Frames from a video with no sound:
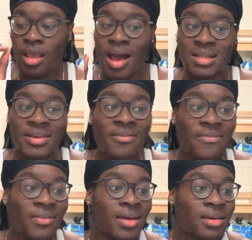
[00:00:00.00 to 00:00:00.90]
I definitely
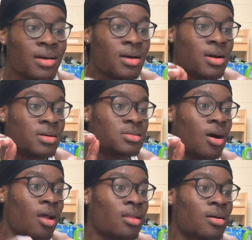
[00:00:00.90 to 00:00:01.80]
feel like the
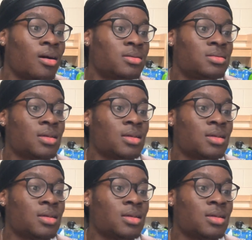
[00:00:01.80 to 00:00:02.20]
Holocaust